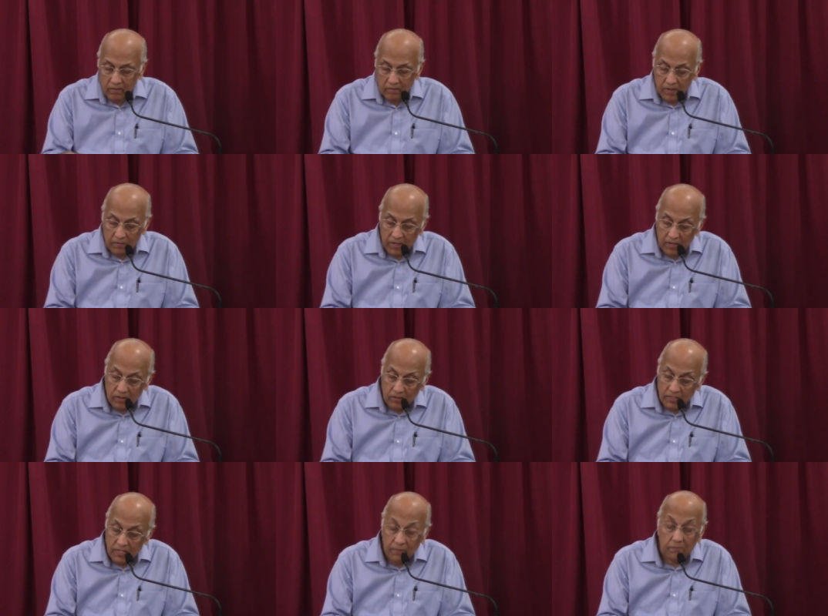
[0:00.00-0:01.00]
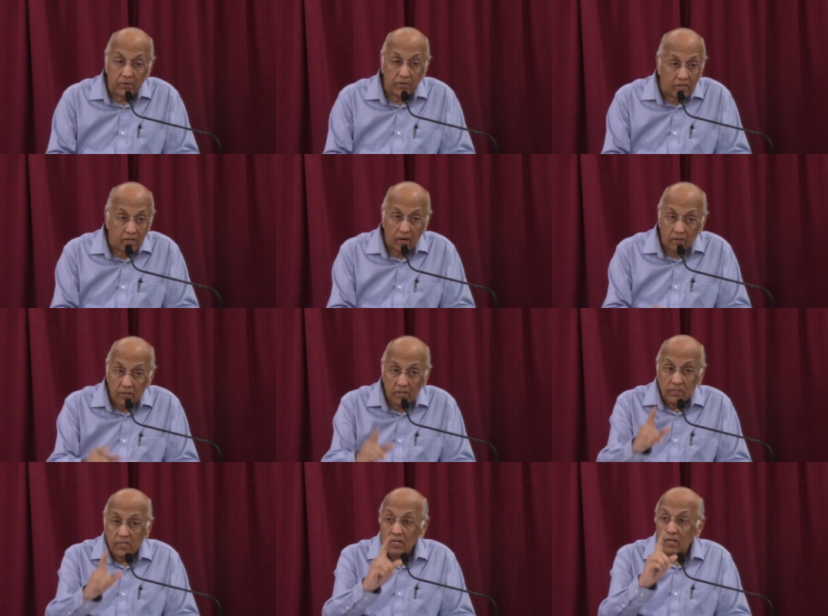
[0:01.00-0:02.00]
but because they, not
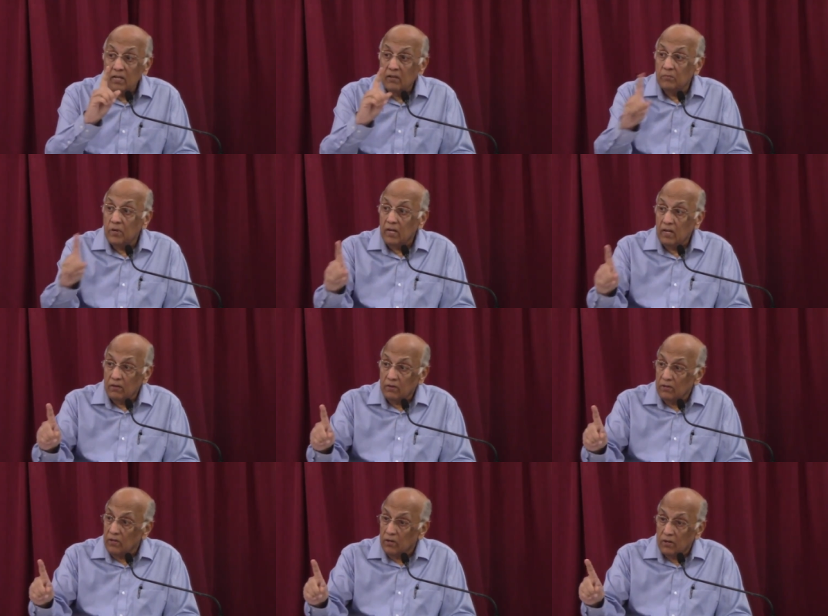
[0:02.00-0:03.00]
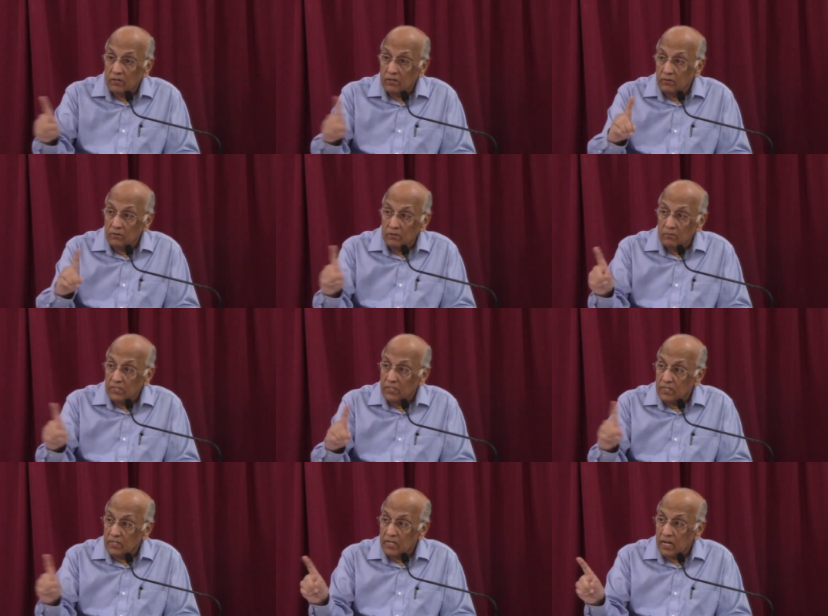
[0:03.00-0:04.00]
because they didn't give money to the Lord. Don't, don't
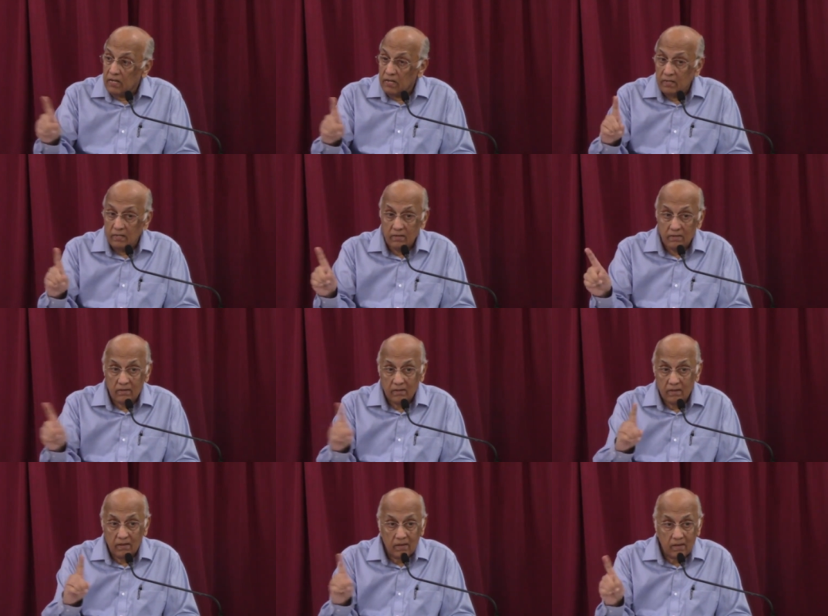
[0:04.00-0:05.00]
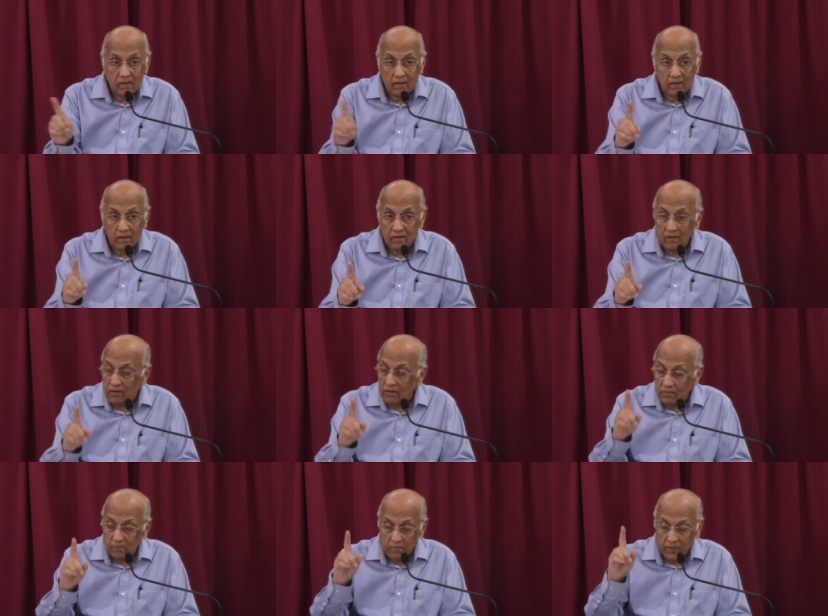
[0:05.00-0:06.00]
misunderstand it. The
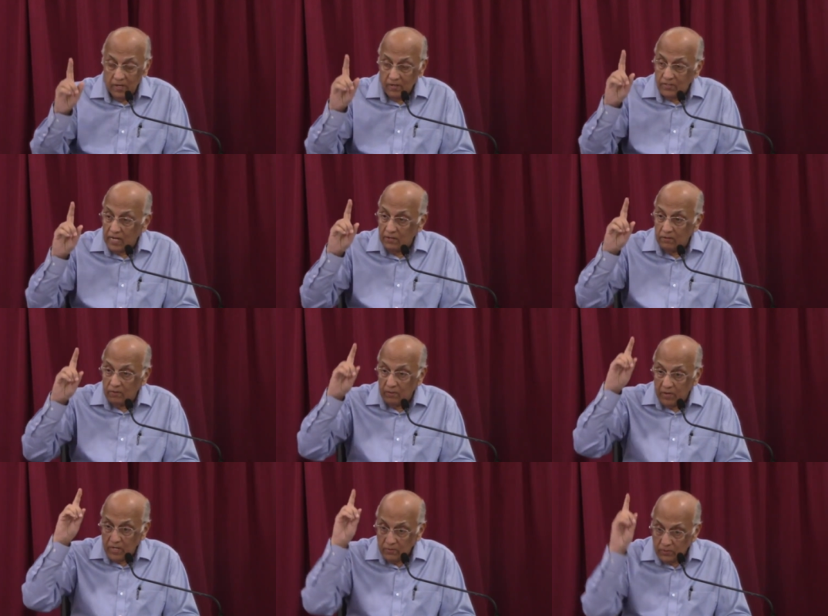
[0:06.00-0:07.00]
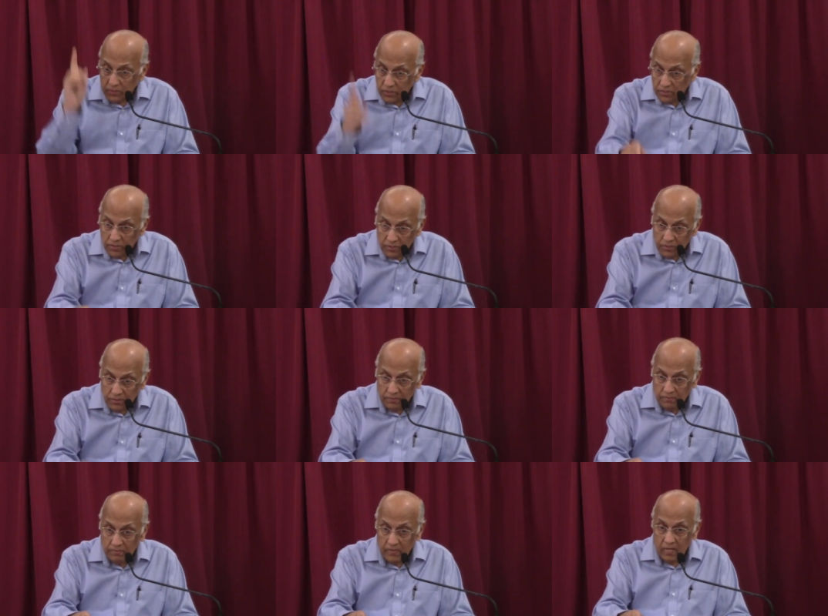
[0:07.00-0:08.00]
Lord, Peter said to him, The money was yours
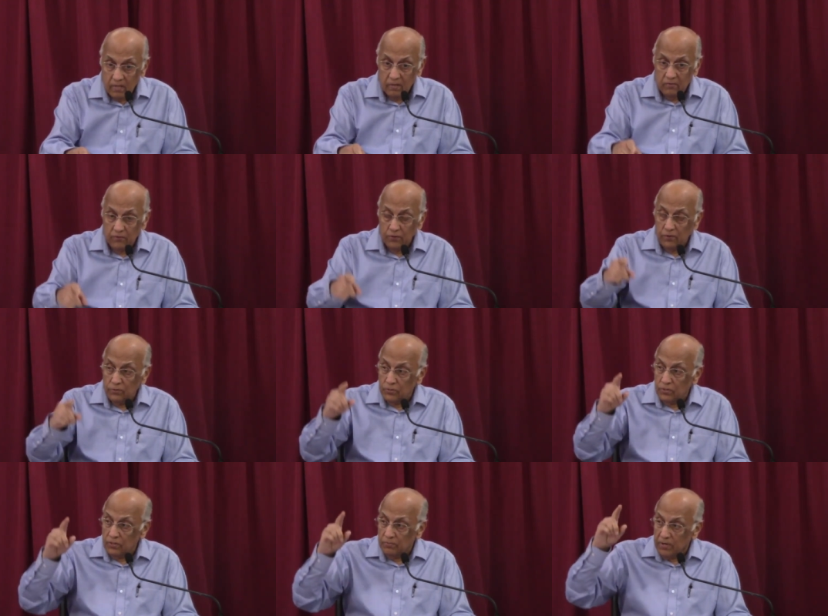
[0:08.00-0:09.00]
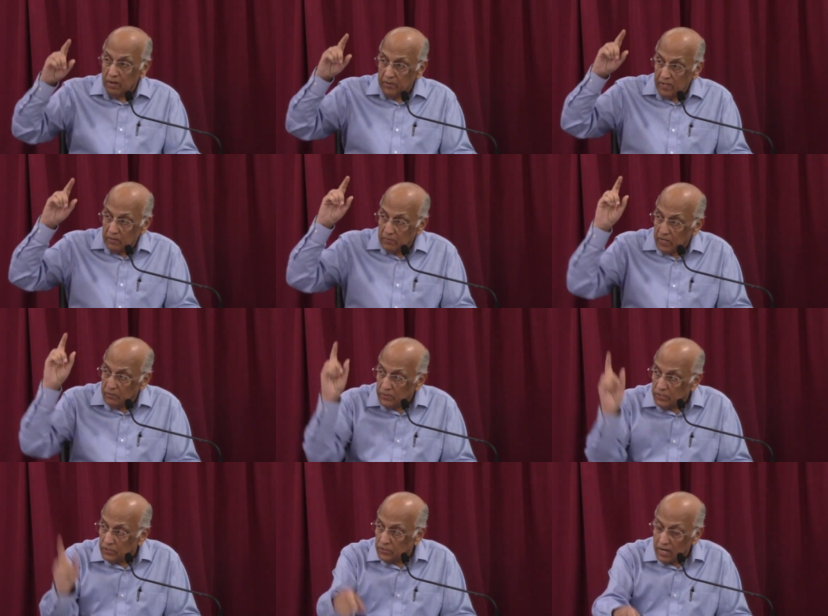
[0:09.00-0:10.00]
before you sold the property, the money
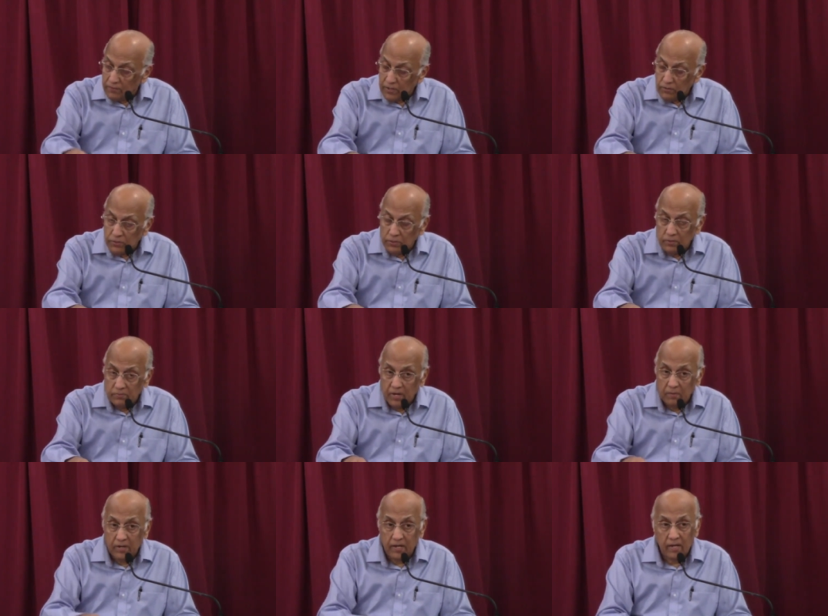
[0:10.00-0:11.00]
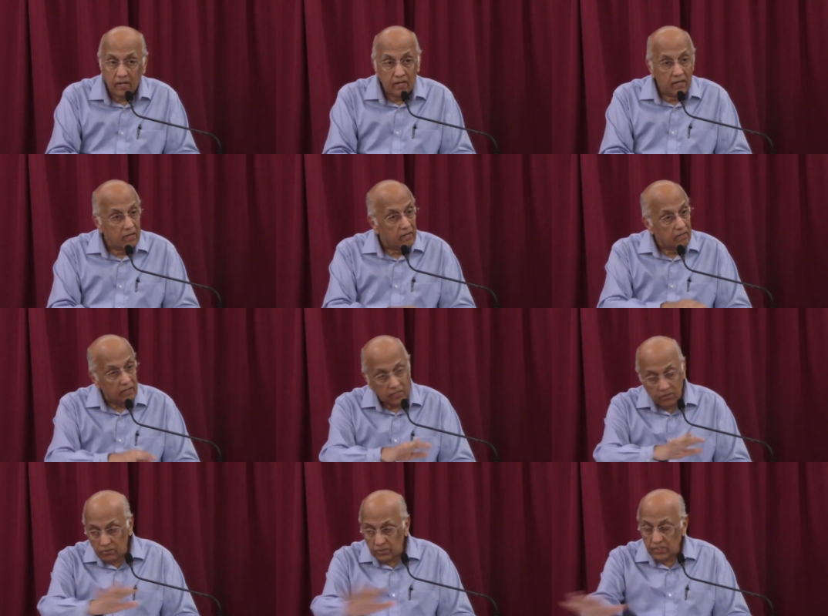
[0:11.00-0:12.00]
was yours after you sold the property.
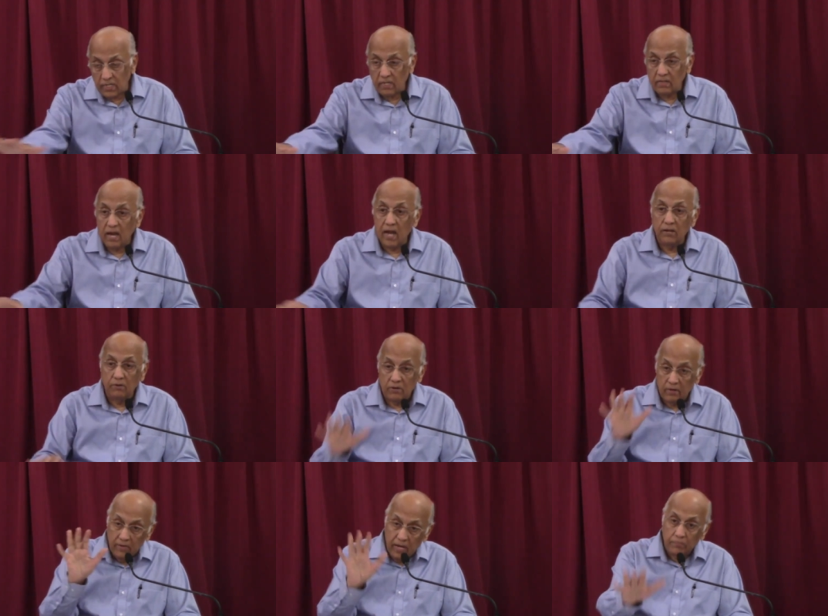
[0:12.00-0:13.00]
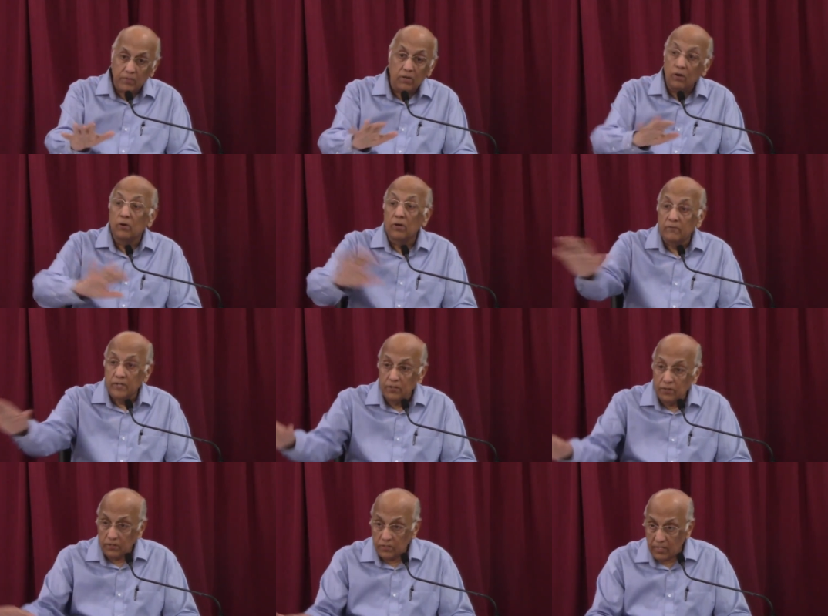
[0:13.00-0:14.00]
There's no sin in that. You could have kept the whole of it
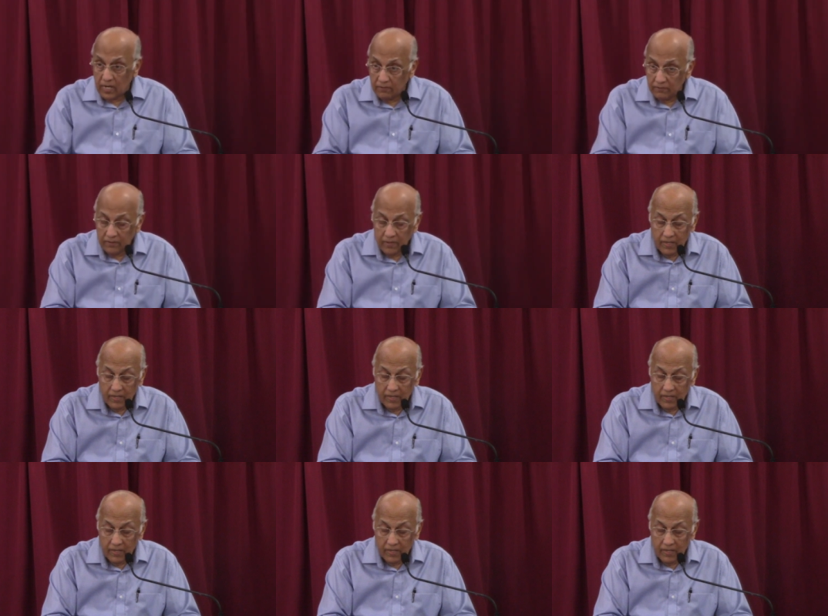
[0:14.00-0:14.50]
to yourself.